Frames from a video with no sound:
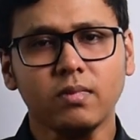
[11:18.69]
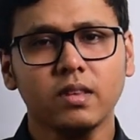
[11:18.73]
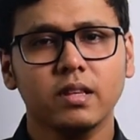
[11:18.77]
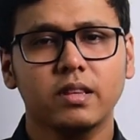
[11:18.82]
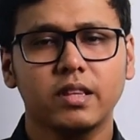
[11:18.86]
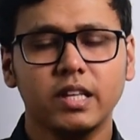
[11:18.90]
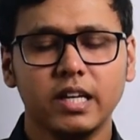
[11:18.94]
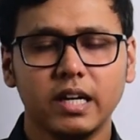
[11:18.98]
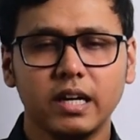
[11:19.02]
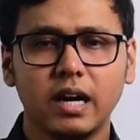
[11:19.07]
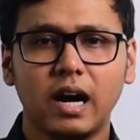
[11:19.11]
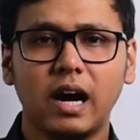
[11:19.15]

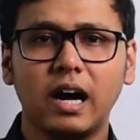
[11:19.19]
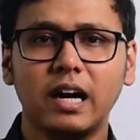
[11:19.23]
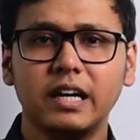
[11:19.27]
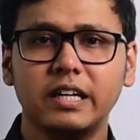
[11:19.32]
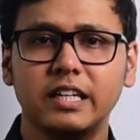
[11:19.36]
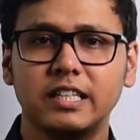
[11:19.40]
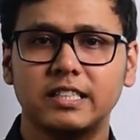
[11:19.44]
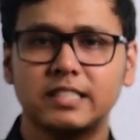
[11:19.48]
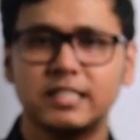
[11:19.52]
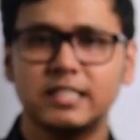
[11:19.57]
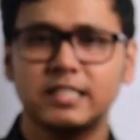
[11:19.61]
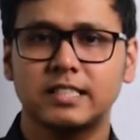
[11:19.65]
There are
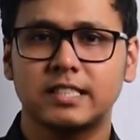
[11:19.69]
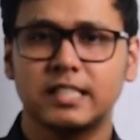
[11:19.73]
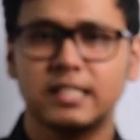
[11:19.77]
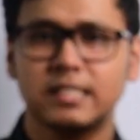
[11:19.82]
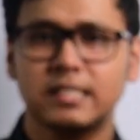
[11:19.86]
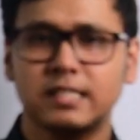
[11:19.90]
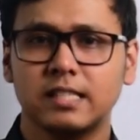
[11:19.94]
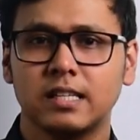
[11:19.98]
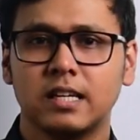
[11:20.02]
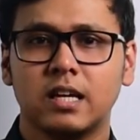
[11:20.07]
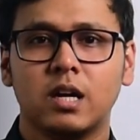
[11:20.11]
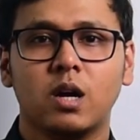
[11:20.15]

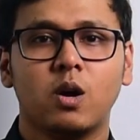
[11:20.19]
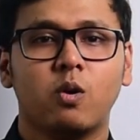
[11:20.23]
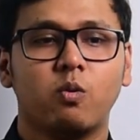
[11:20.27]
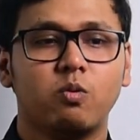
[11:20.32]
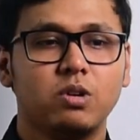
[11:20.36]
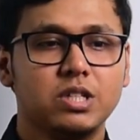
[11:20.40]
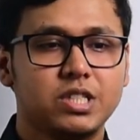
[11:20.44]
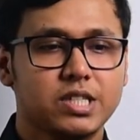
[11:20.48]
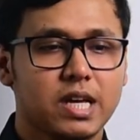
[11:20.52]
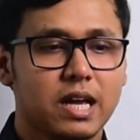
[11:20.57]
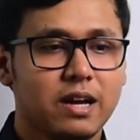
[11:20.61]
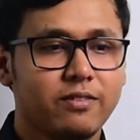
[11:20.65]
diseases
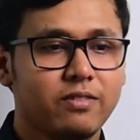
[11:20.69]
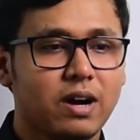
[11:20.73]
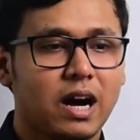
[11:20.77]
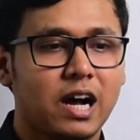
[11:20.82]
which have